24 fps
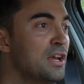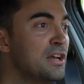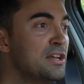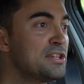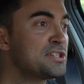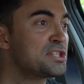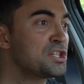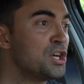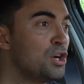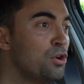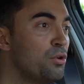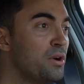
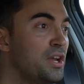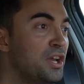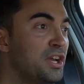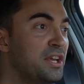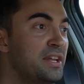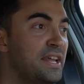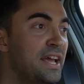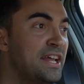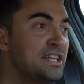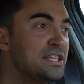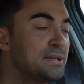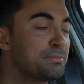So it
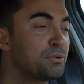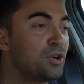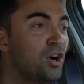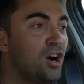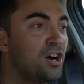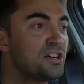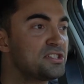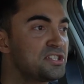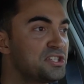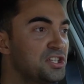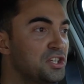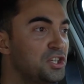could end up
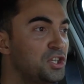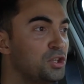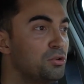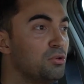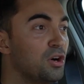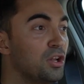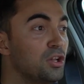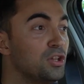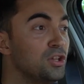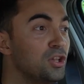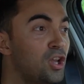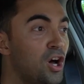costing you
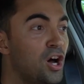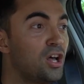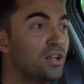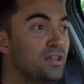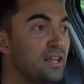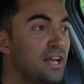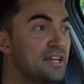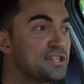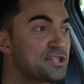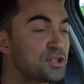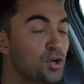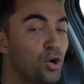a lot
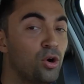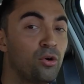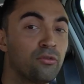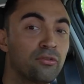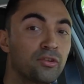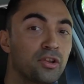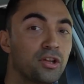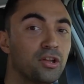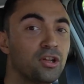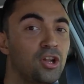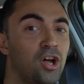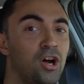less
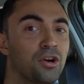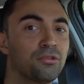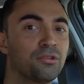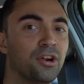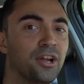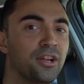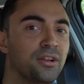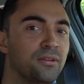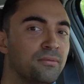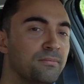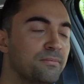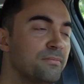over the long
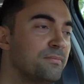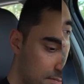run.